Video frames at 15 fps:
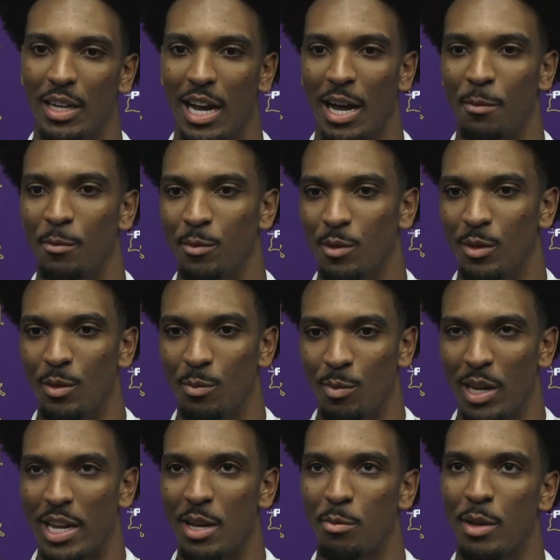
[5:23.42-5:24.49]
I'm
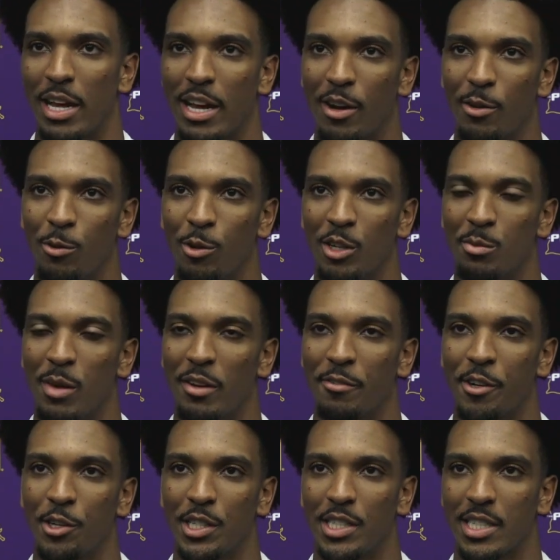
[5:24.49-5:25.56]
playing play out, where's my
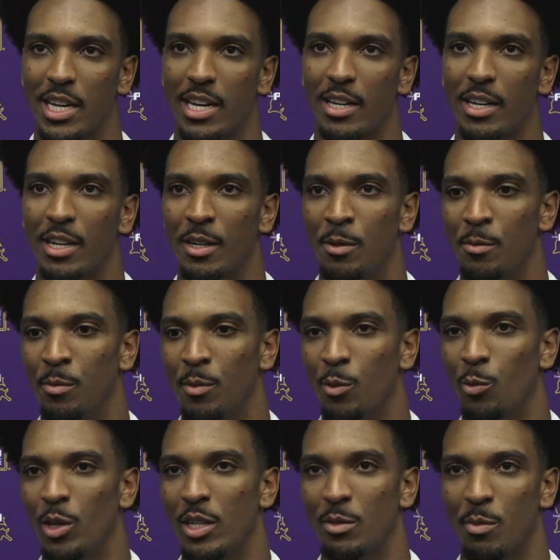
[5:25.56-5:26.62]
focus at,
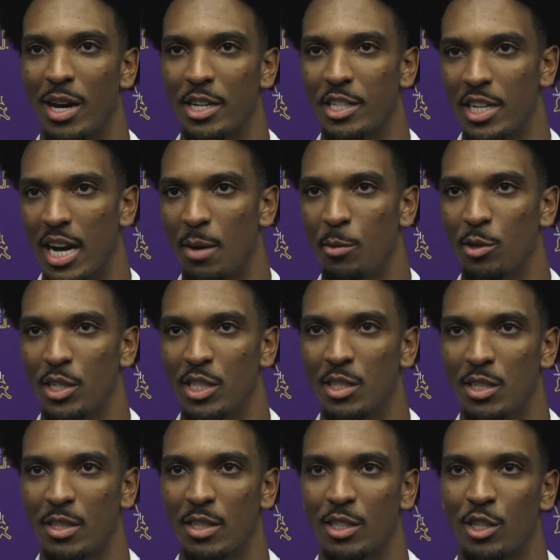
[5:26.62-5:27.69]
what is my job on
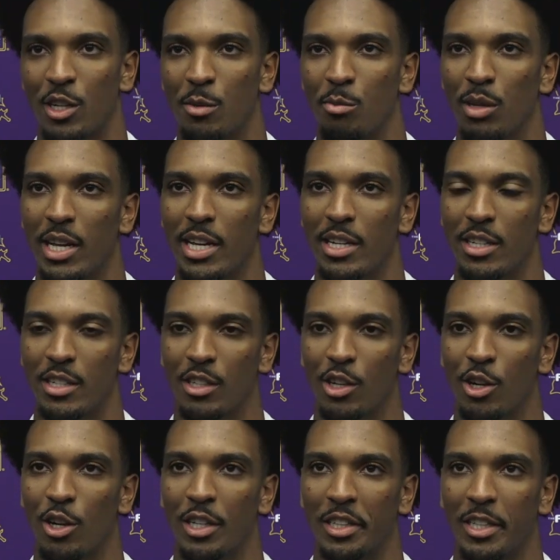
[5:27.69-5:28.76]
this certain play, and you
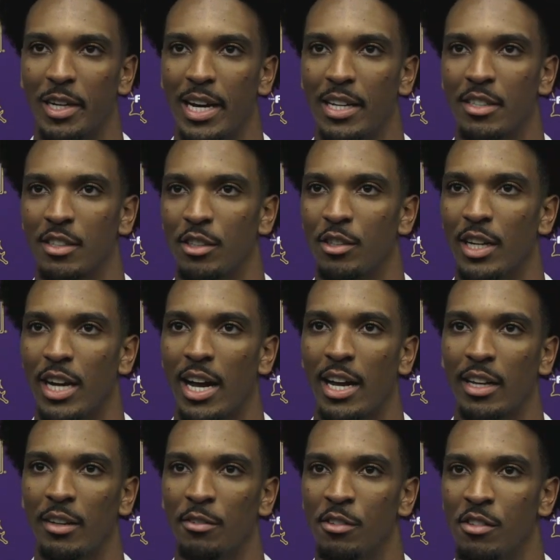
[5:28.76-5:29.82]
go out there and execute at a high
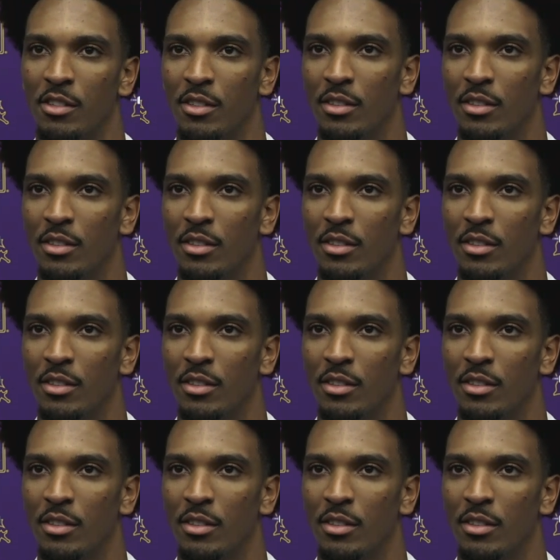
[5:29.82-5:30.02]
level.